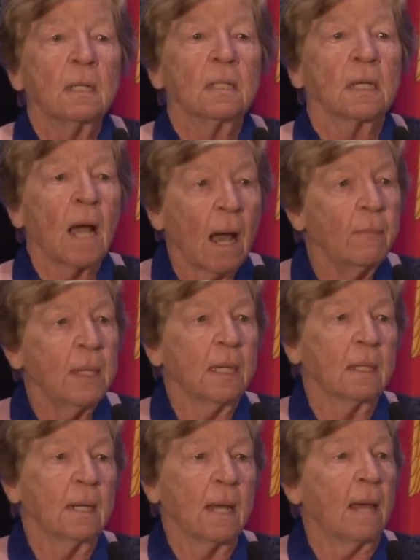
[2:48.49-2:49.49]
to come
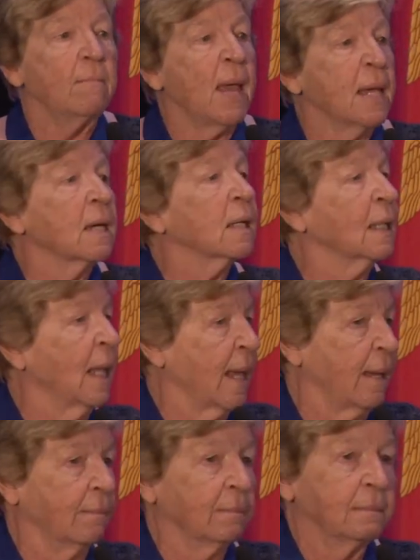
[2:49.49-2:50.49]
in and make a
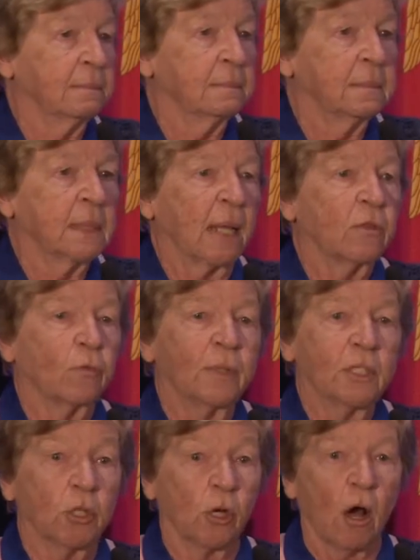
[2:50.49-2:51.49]
claim at the
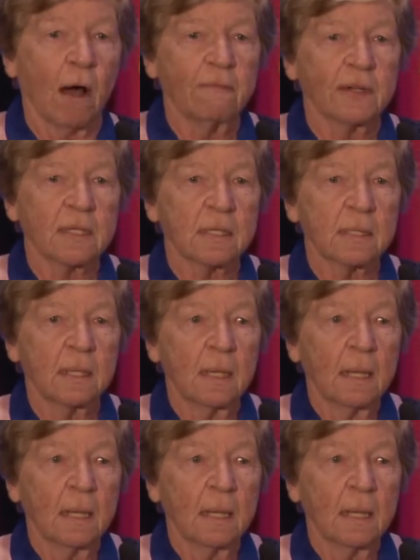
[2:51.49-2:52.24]
regional office.